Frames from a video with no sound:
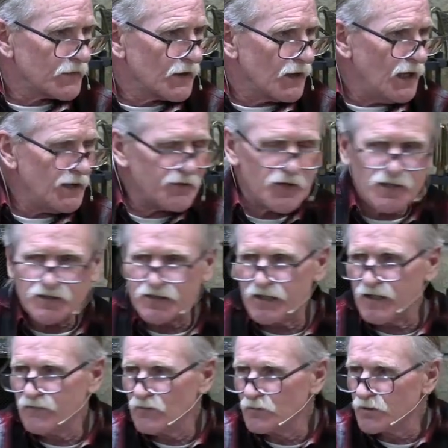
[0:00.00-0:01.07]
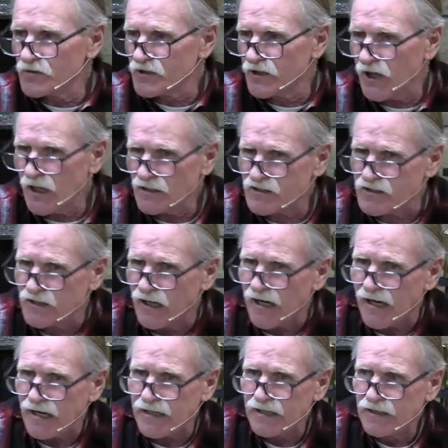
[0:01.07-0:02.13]
I thought David was God's
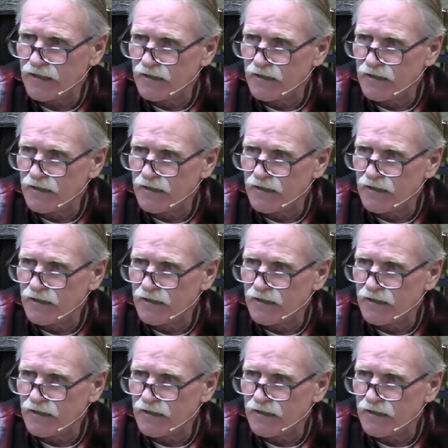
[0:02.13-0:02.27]
guy.